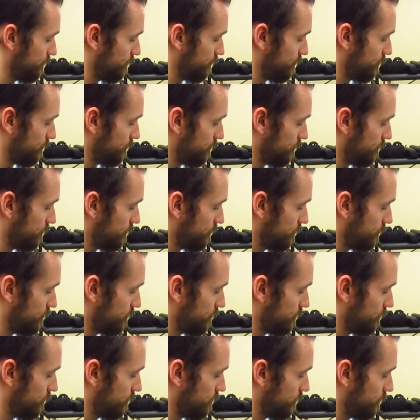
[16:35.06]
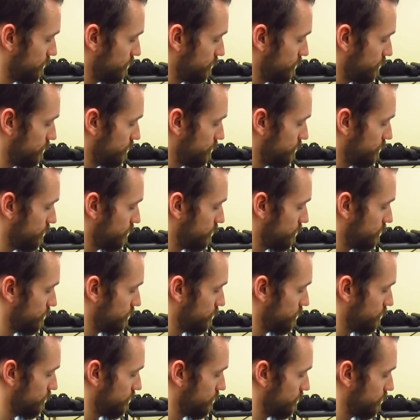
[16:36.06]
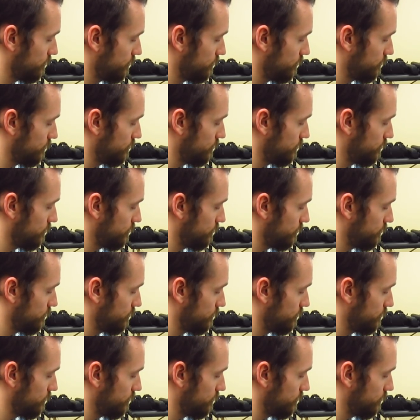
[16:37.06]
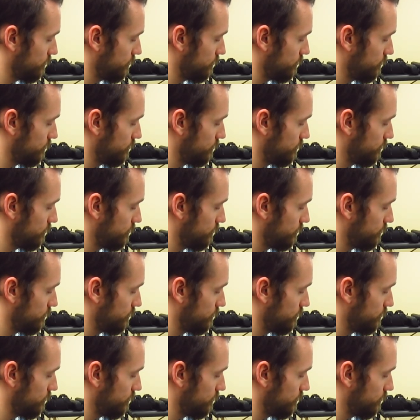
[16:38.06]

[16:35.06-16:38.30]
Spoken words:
Nothing is said.